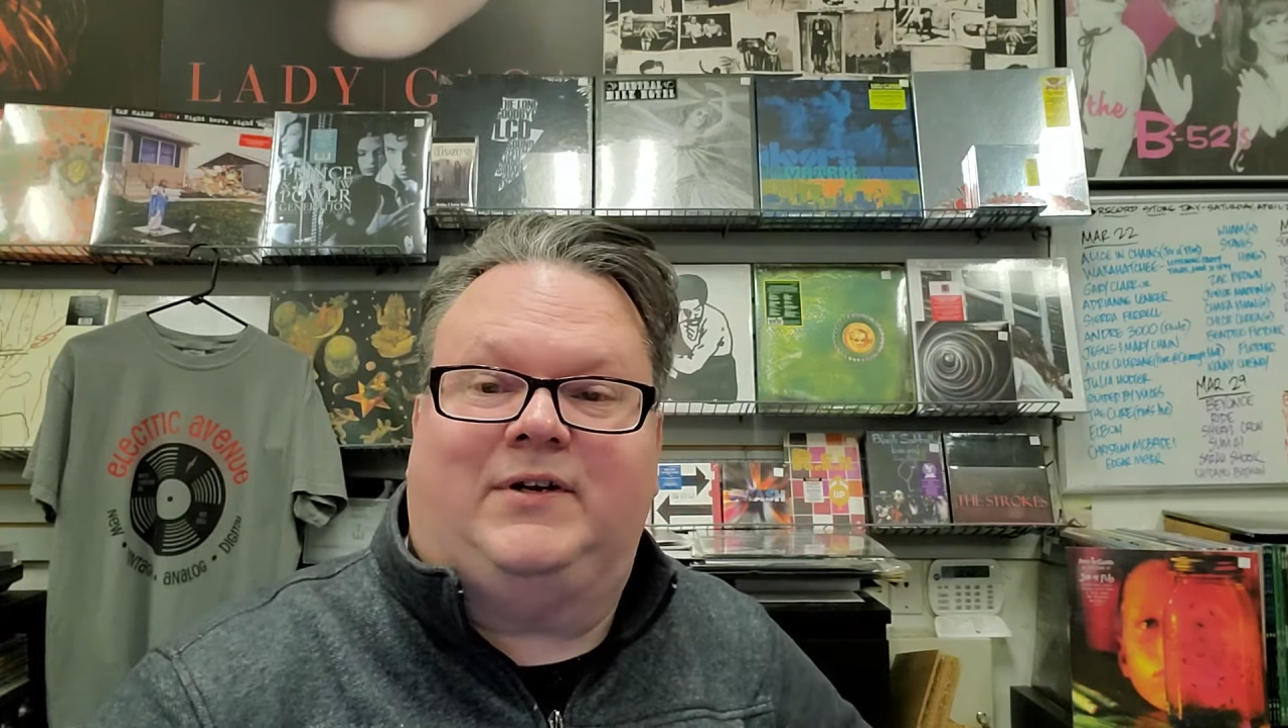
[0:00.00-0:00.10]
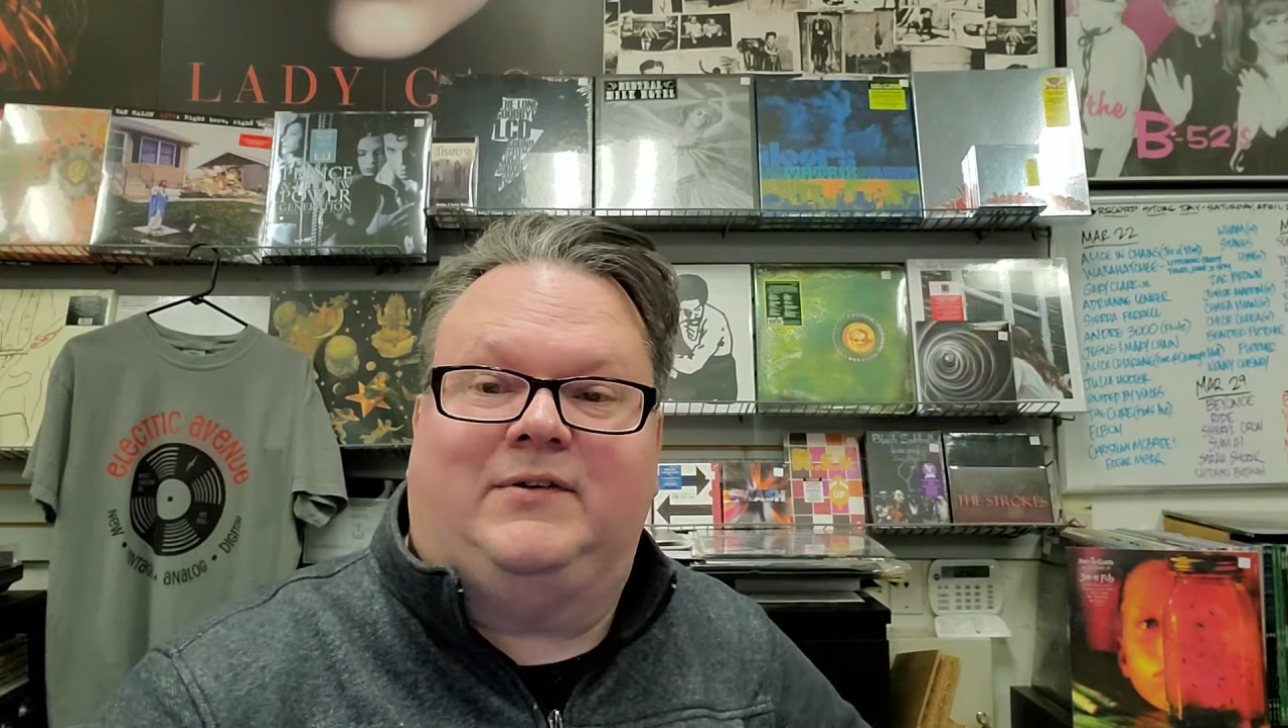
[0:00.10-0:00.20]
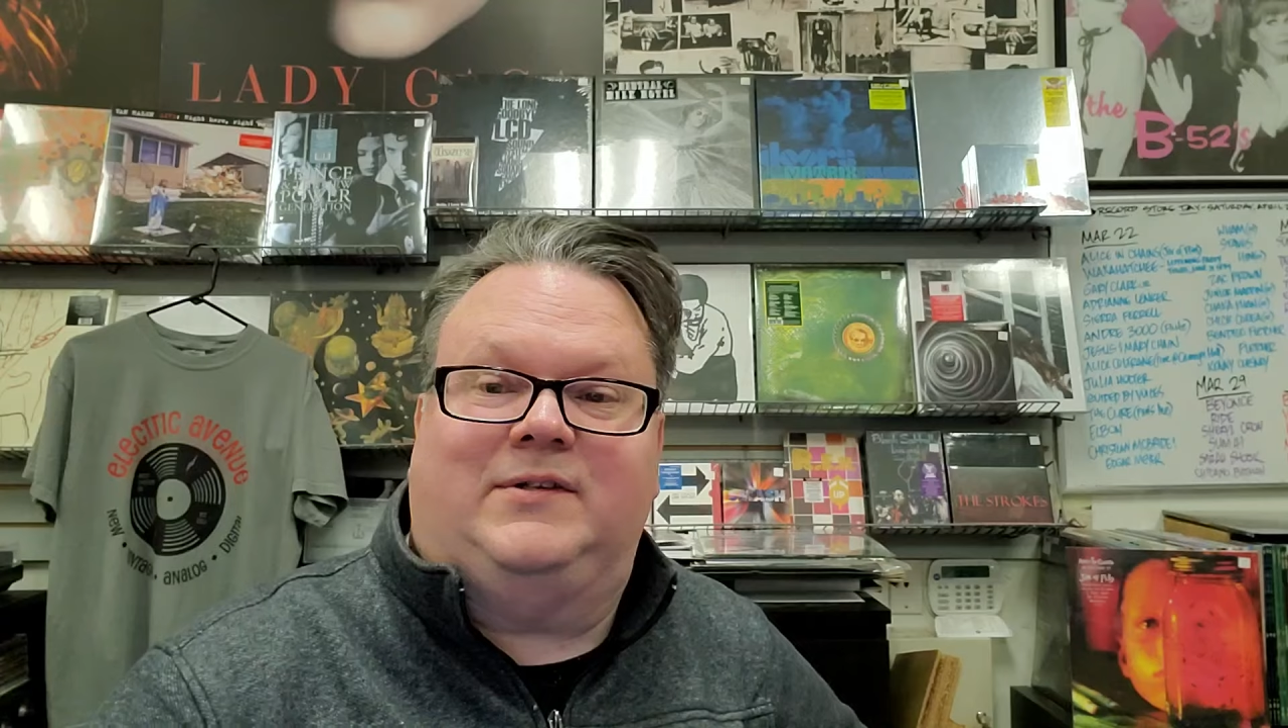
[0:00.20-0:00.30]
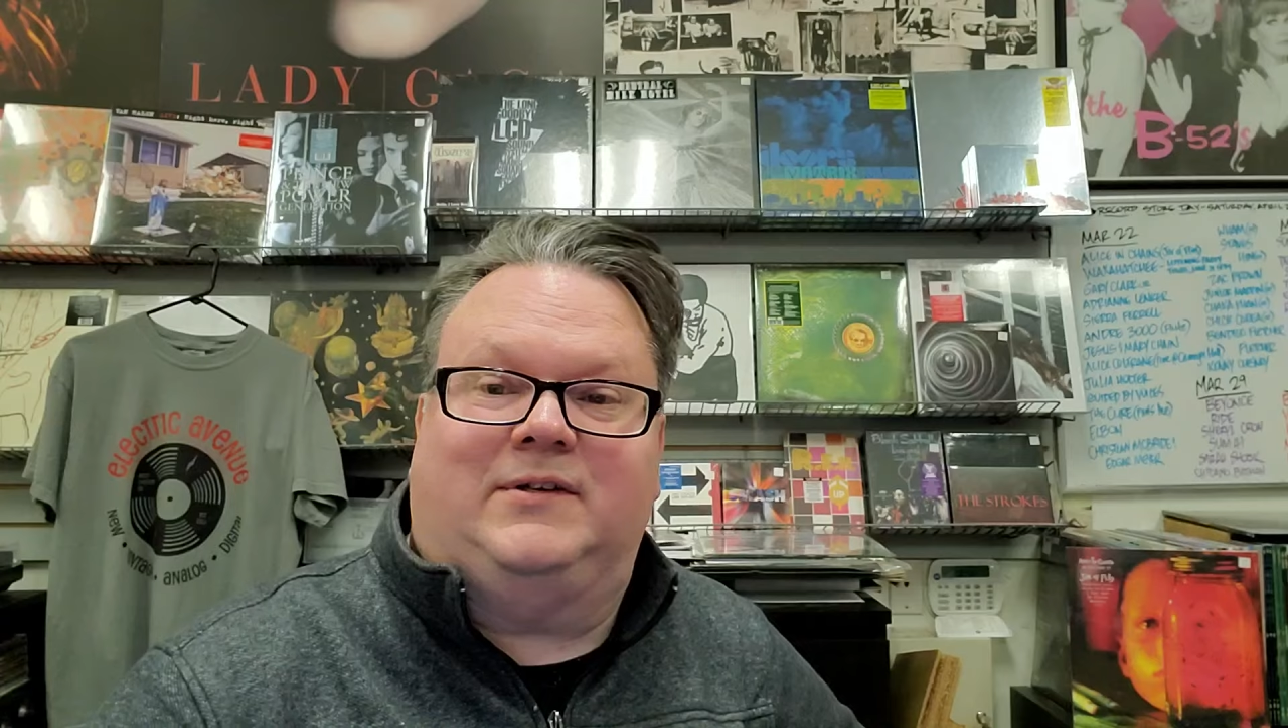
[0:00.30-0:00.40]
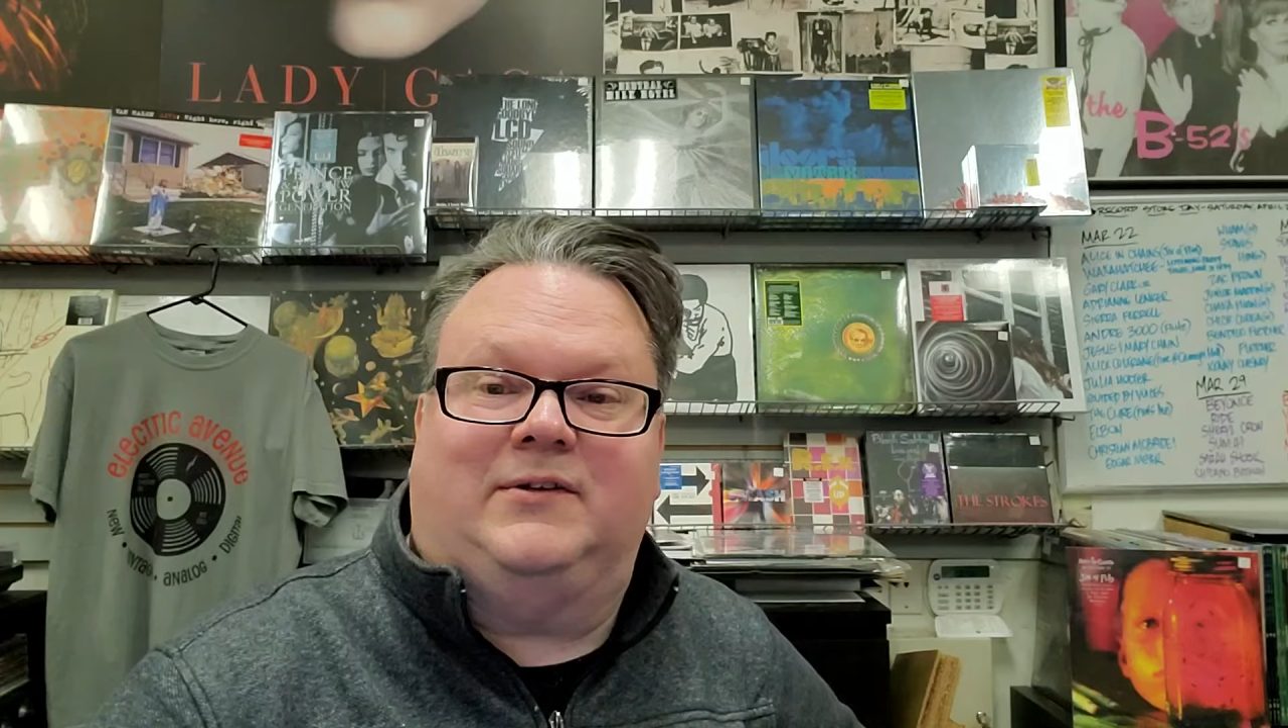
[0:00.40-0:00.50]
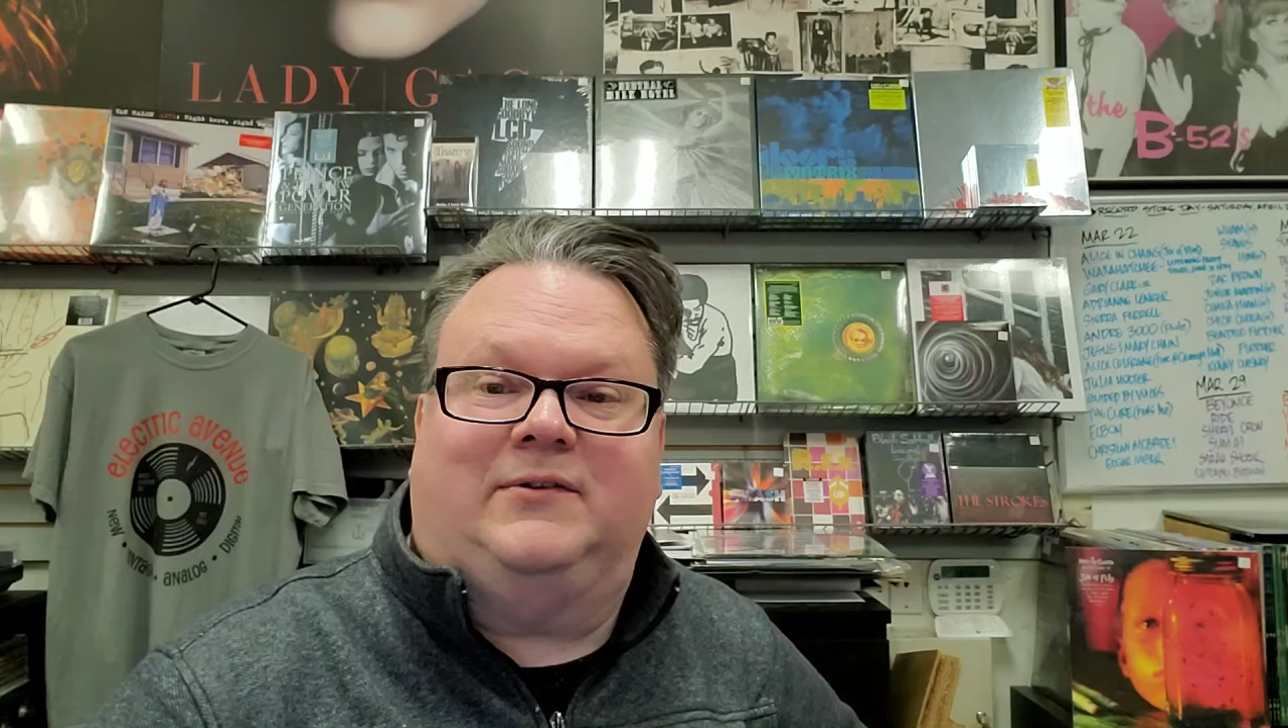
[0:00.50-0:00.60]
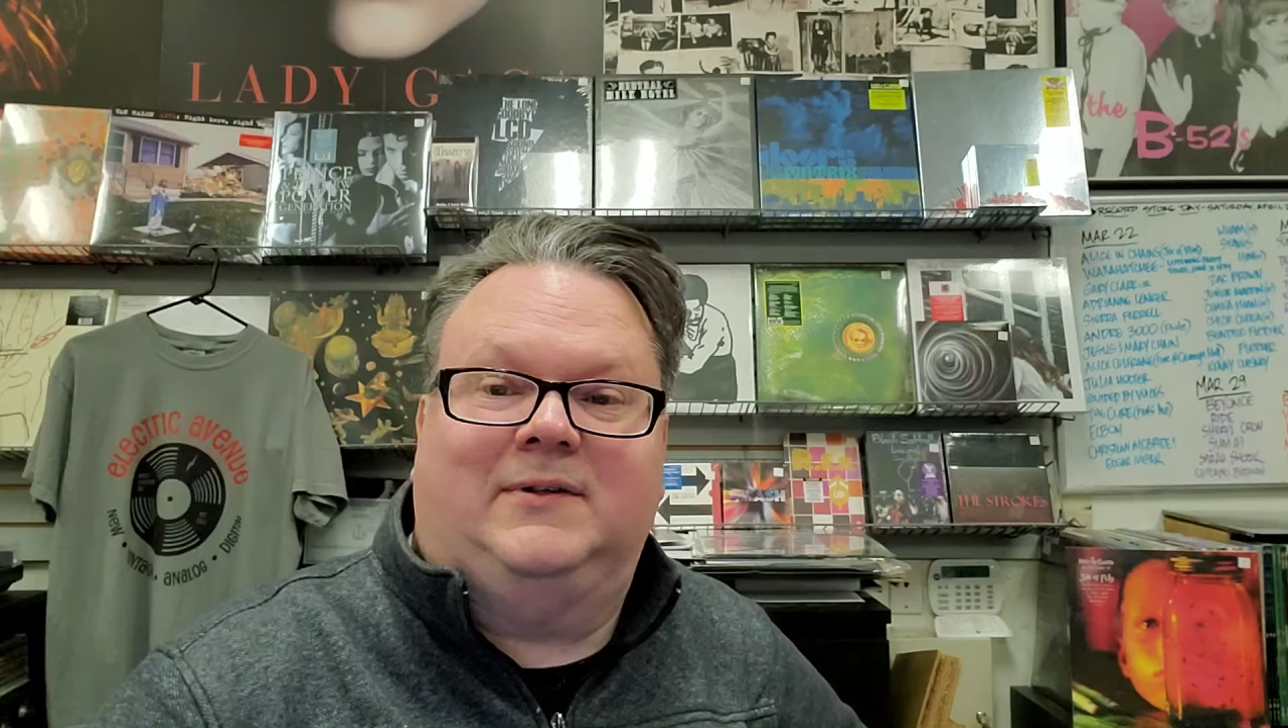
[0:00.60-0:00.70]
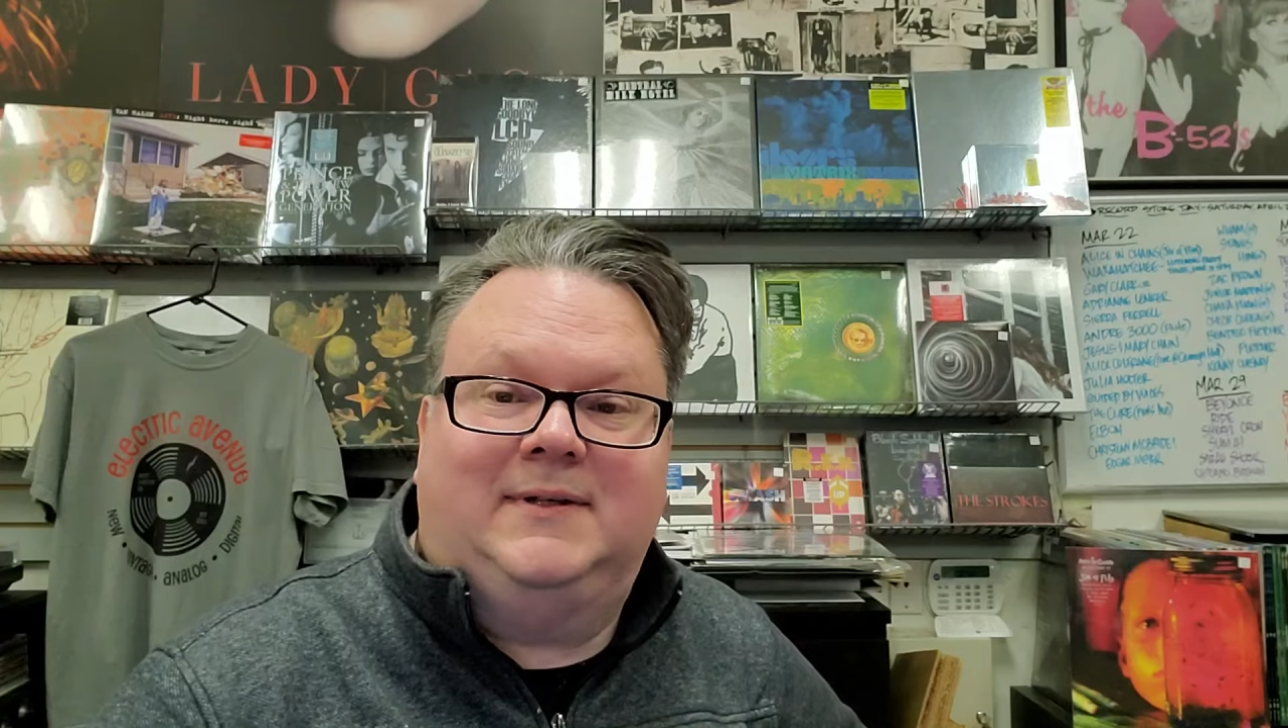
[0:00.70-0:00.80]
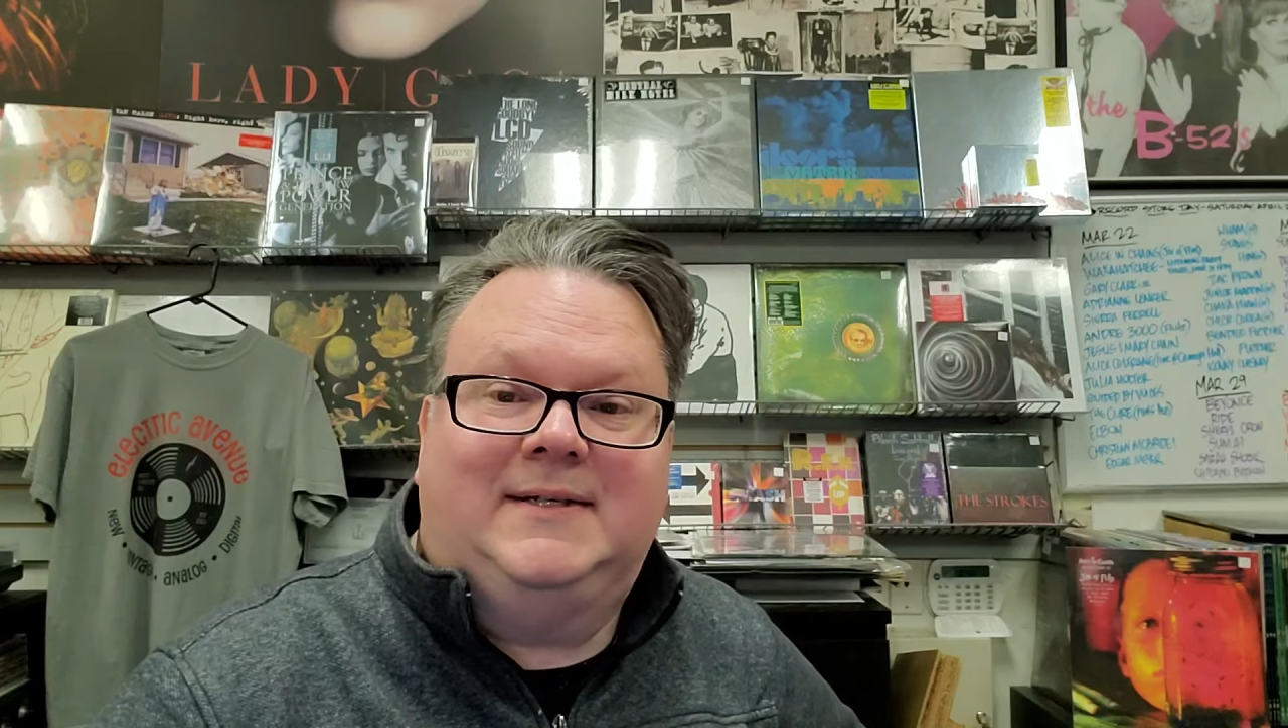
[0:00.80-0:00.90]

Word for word: you do,